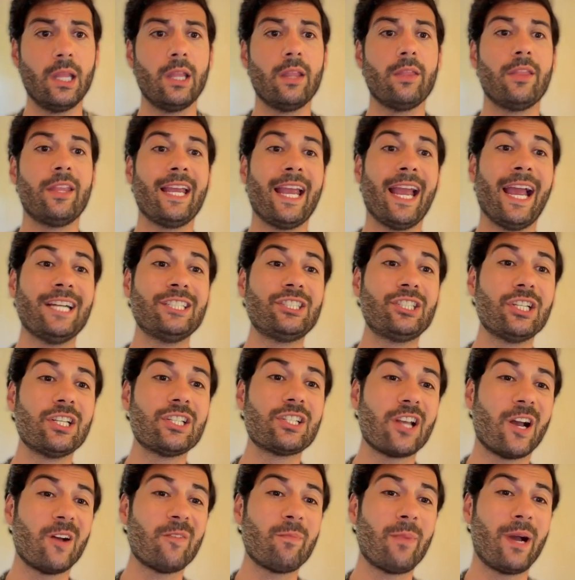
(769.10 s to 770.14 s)
The edges
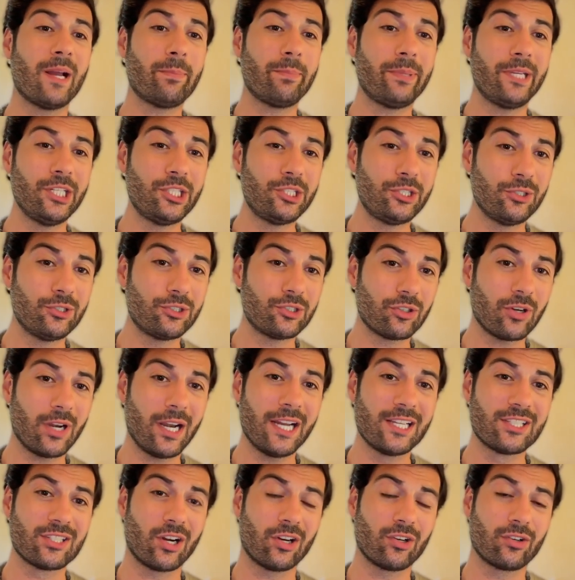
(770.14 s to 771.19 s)
of my pea shoot
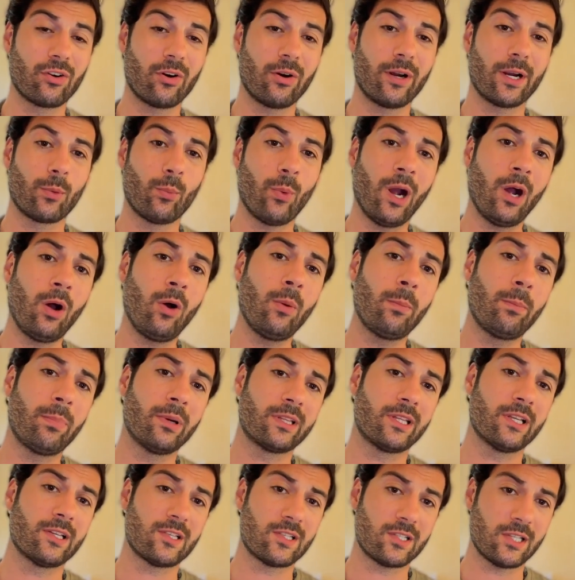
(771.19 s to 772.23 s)
trays are growing well, but
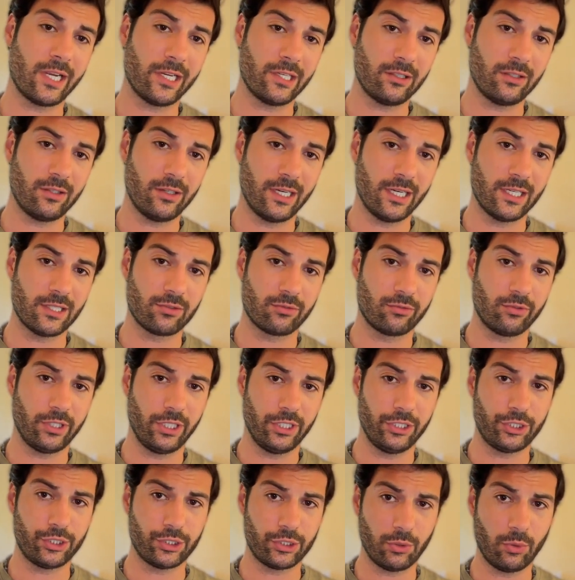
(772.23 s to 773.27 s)
the center is really
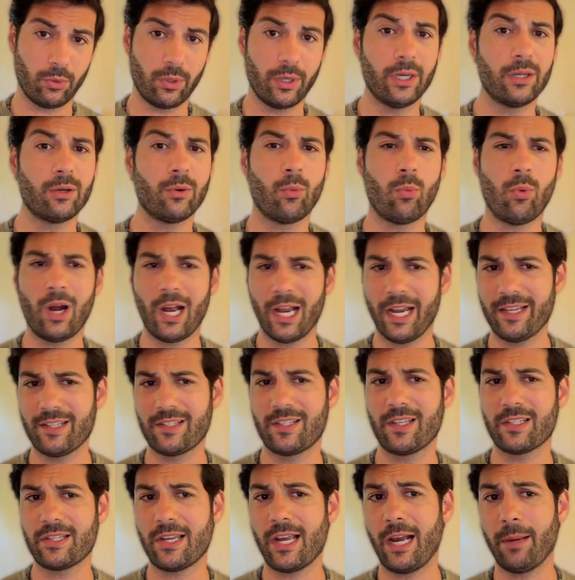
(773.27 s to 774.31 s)
short. Why is
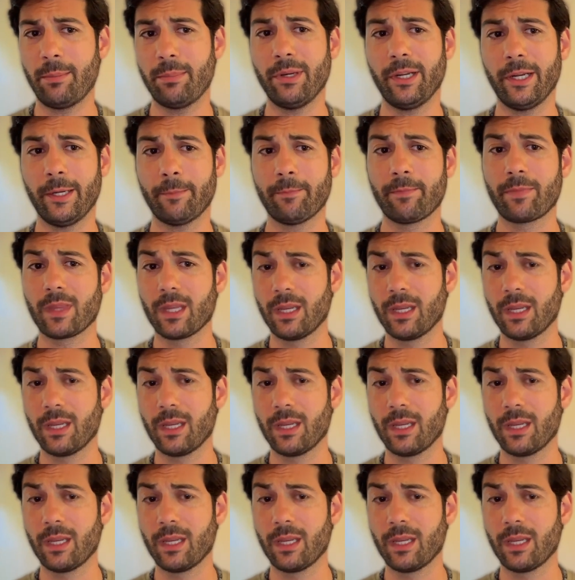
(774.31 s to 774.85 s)
this happening?